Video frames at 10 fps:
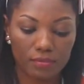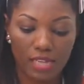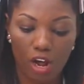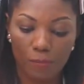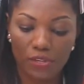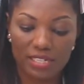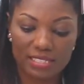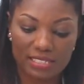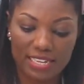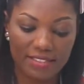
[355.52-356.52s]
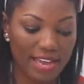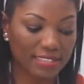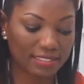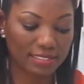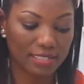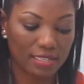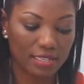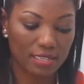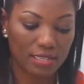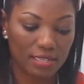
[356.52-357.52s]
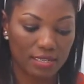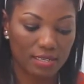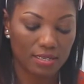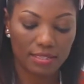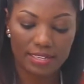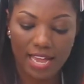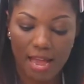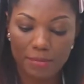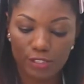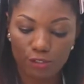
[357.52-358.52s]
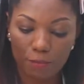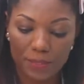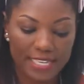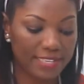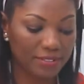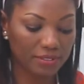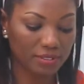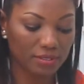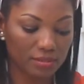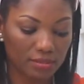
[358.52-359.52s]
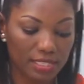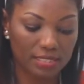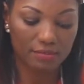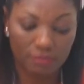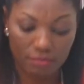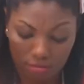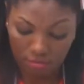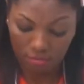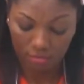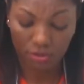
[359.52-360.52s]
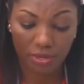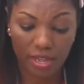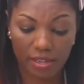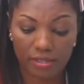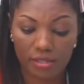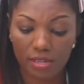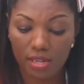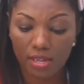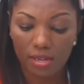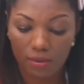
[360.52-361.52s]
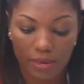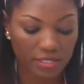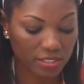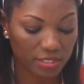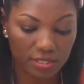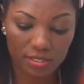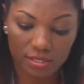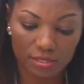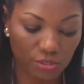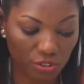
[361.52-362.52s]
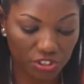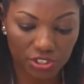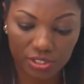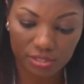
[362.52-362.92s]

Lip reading: I hope you can see that. The yam is not peeled. It's okay. One just dodged,